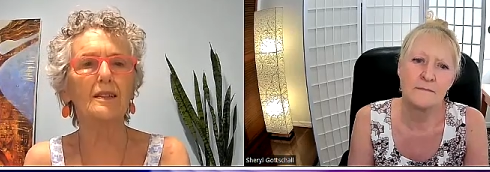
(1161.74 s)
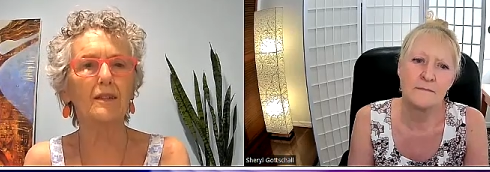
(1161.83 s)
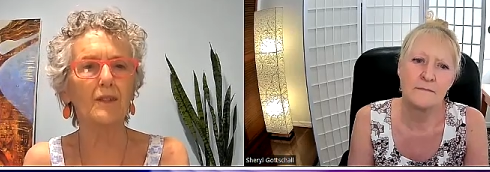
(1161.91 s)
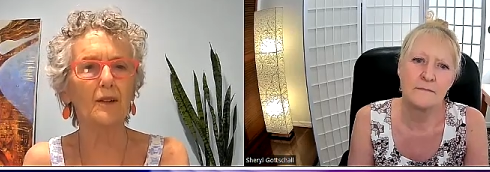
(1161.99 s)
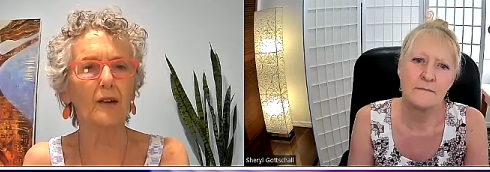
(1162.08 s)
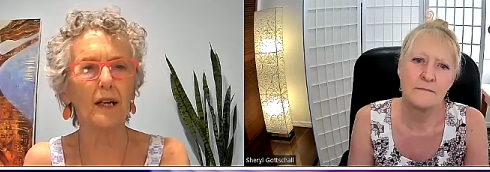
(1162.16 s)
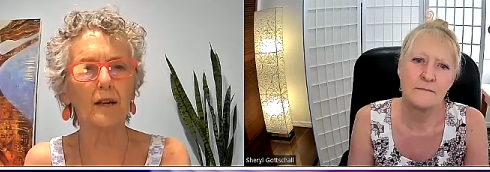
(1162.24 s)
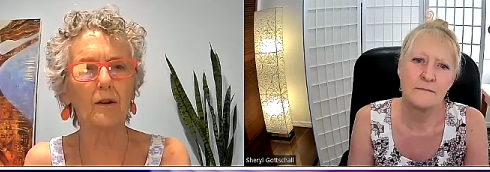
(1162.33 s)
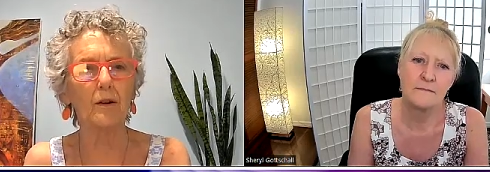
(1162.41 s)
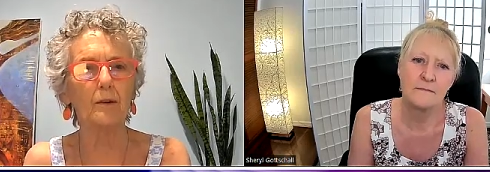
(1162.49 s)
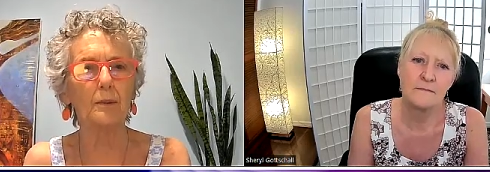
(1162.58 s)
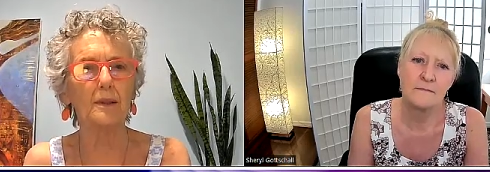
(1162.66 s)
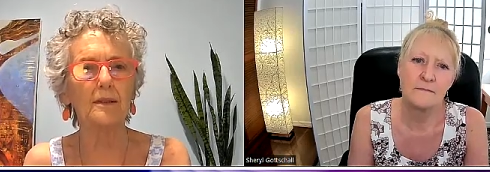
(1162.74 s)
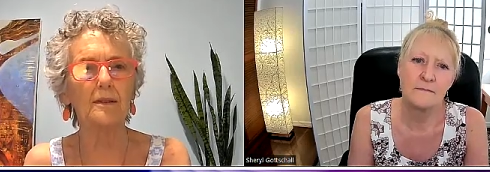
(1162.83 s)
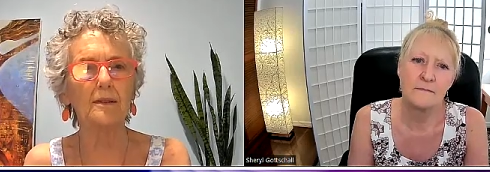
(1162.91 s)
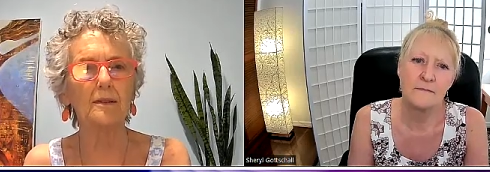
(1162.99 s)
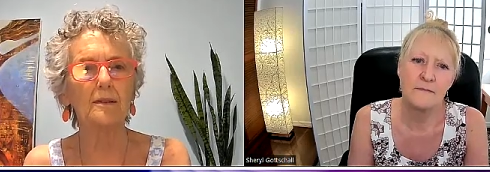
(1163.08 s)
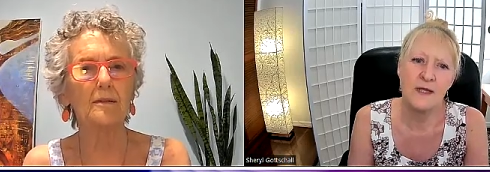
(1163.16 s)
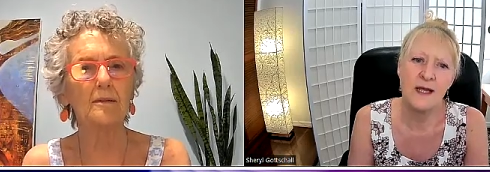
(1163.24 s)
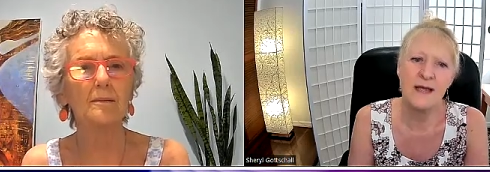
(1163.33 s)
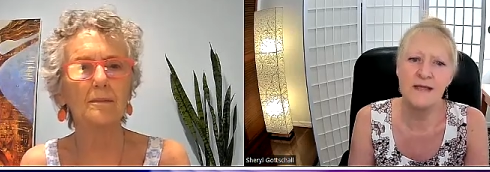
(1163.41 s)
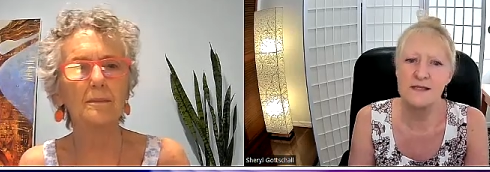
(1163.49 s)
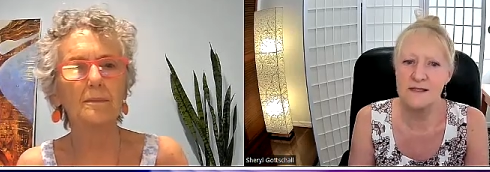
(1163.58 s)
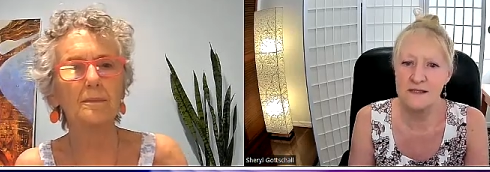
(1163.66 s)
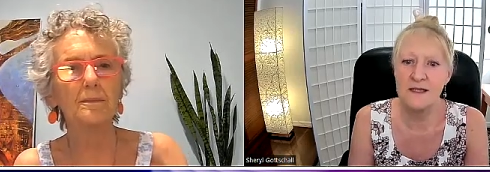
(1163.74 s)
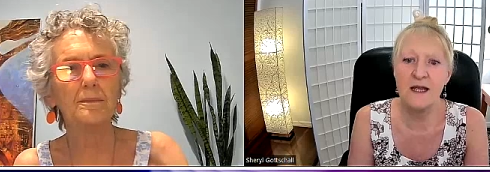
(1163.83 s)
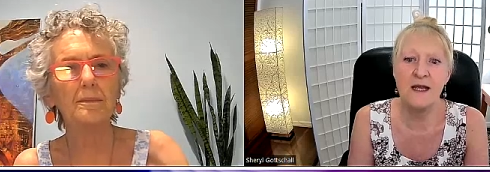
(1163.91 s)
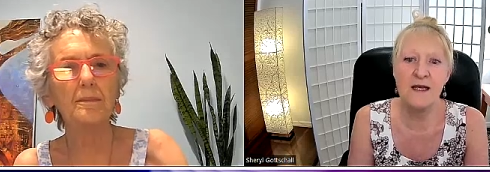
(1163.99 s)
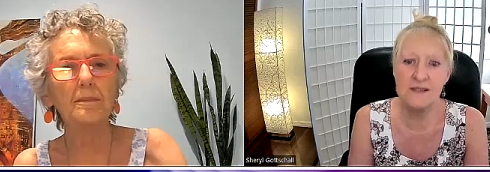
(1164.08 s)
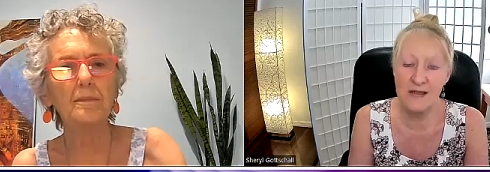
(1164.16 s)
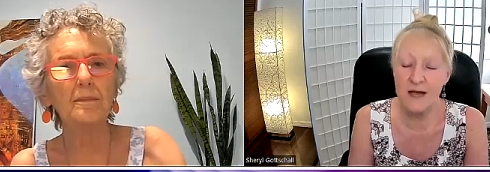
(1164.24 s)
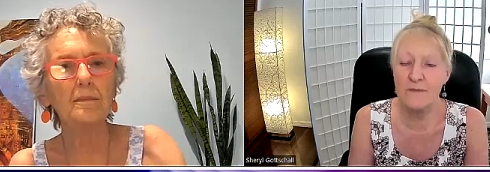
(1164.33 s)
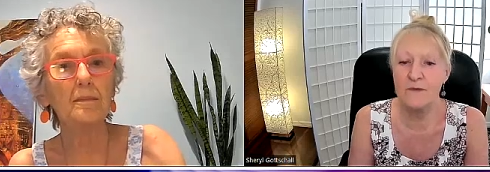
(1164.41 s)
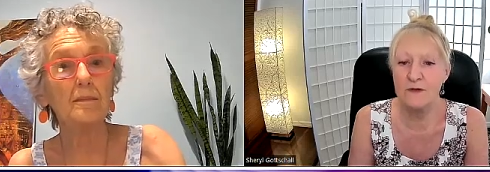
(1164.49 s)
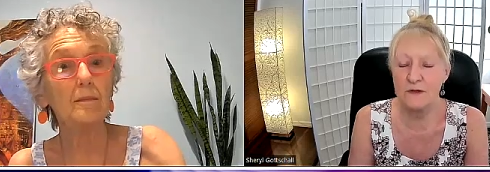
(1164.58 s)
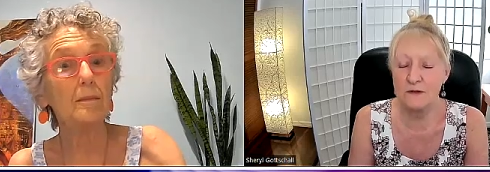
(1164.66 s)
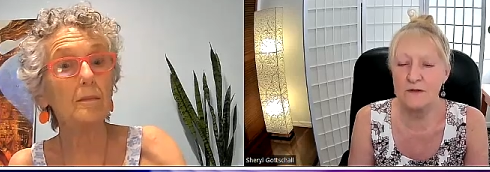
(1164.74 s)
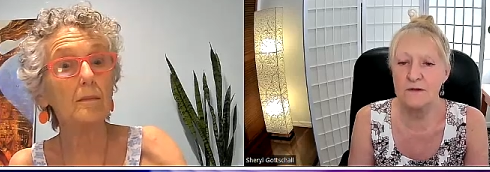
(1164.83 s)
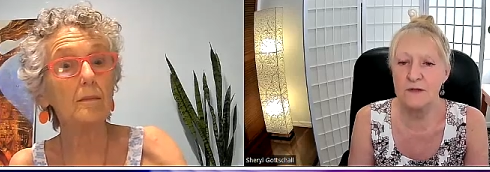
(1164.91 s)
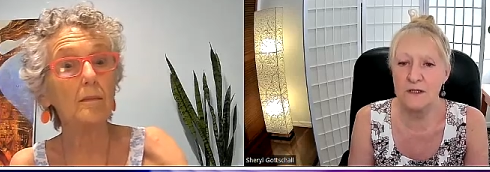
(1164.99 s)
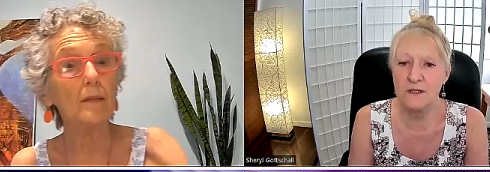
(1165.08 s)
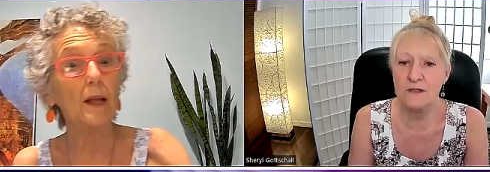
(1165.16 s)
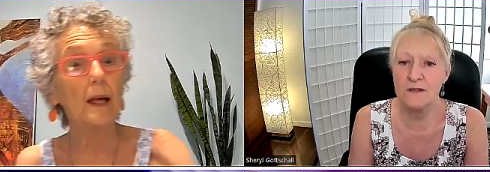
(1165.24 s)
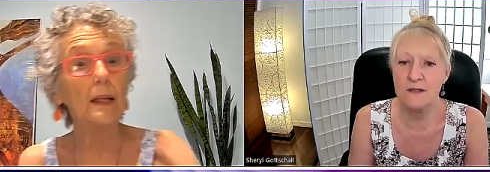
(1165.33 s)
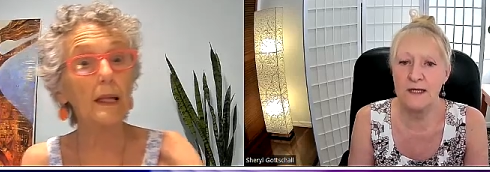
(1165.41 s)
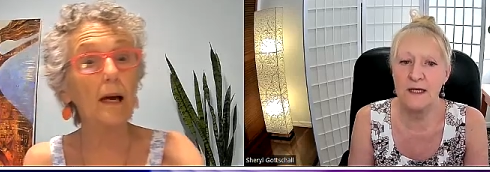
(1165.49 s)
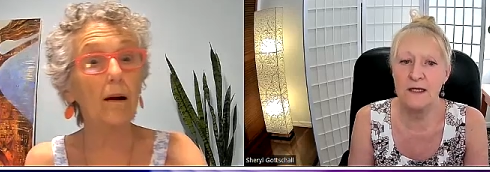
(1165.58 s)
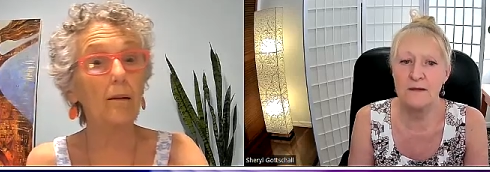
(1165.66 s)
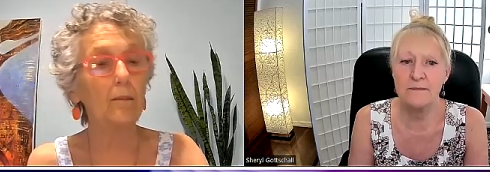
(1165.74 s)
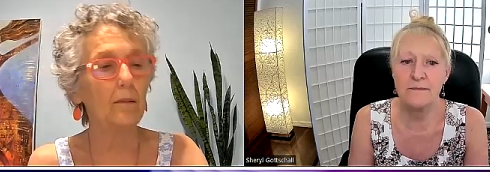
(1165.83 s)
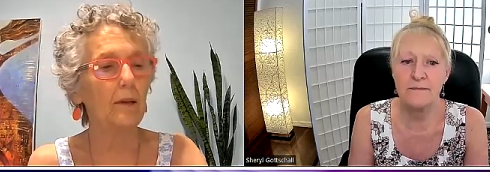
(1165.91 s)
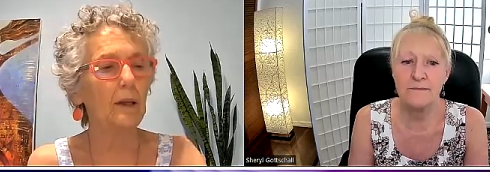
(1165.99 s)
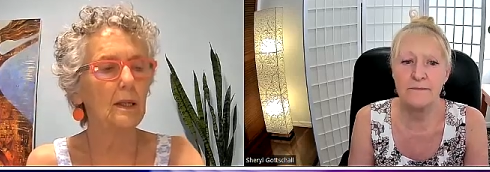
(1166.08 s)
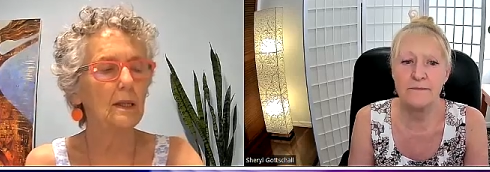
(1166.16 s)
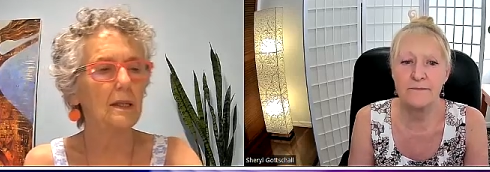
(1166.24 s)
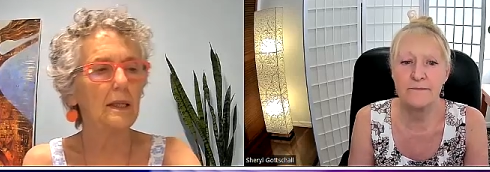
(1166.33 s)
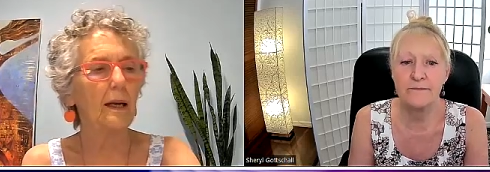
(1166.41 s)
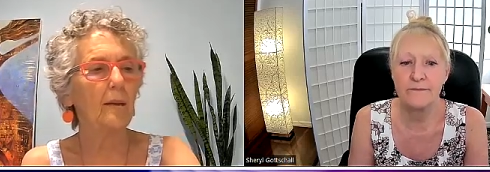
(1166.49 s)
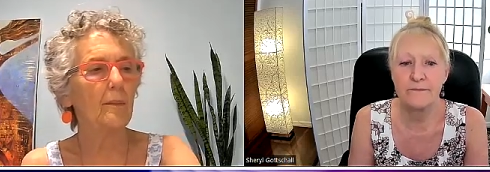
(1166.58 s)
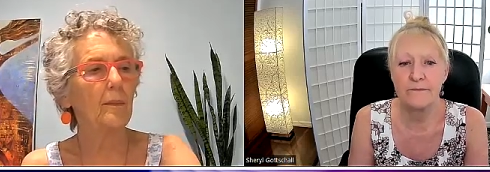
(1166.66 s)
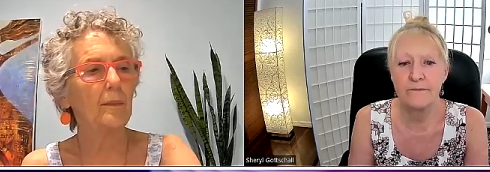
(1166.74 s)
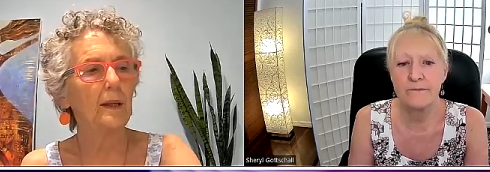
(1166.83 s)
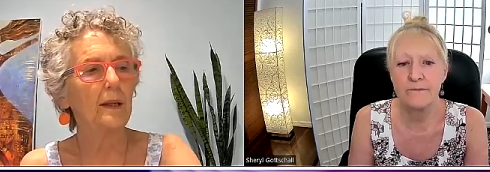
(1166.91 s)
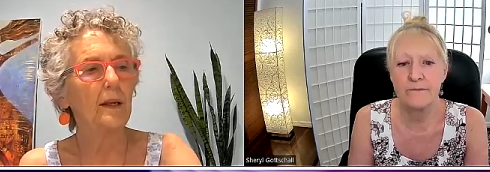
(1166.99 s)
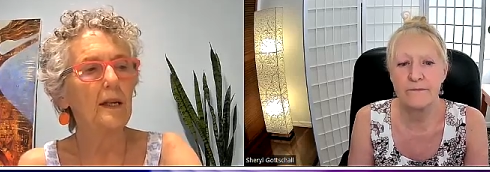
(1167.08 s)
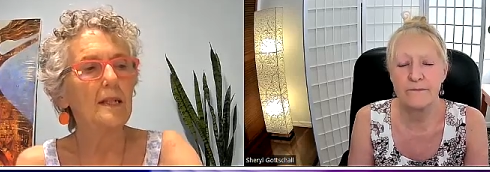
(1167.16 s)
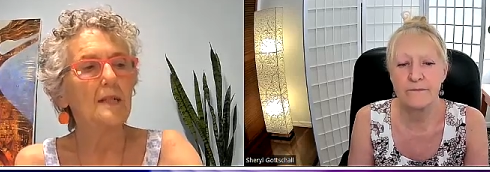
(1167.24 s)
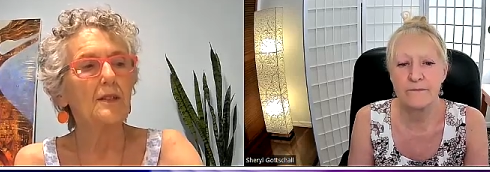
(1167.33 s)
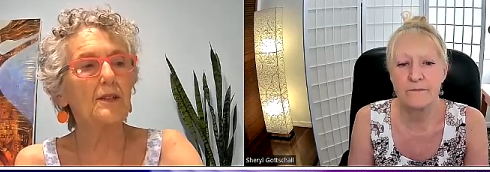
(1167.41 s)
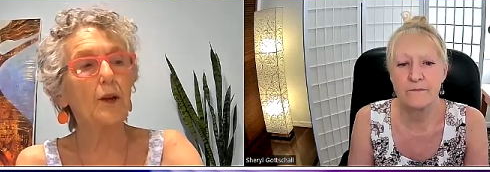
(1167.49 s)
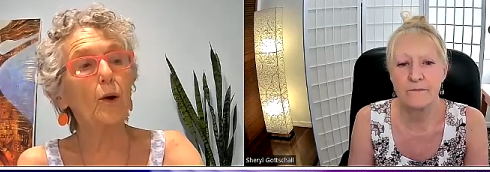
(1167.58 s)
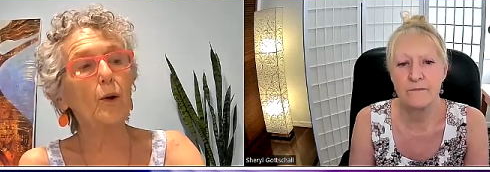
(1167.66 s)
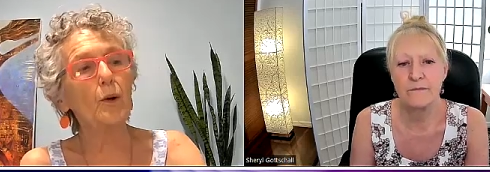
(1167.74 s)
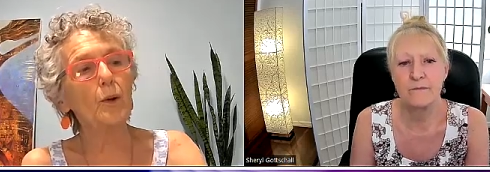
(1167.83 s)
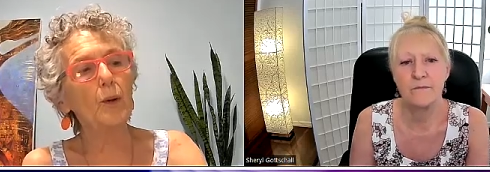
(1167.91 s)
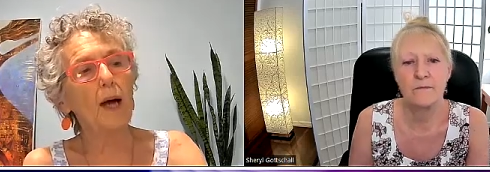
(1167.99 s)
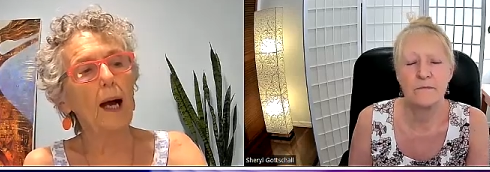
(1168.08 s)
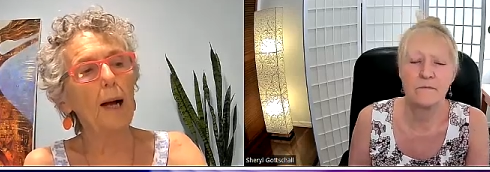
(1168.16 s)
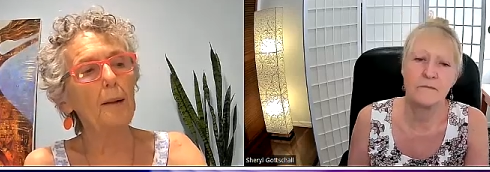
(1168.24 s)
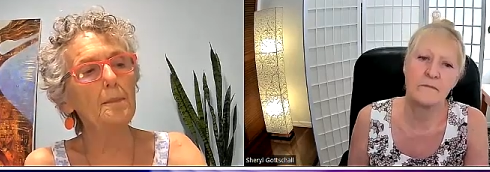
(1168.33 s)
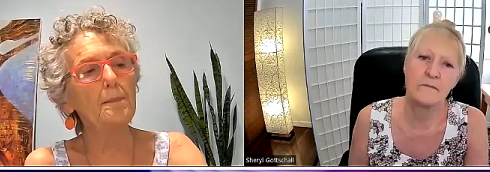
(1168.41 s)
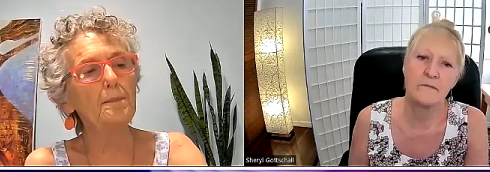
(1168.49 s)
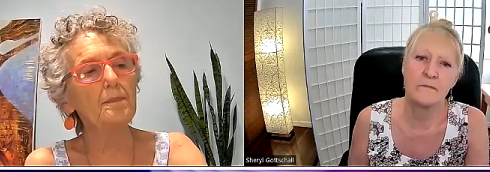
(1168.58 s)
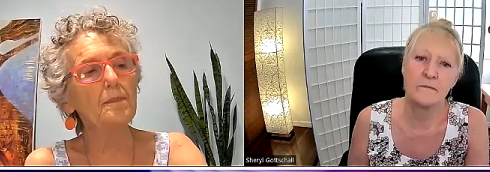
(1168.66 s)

Speaker 1: of the greater group.
Speaker 2: Yes, yes, absolutely.
Speaker 1: Yeah. Yeah. So um,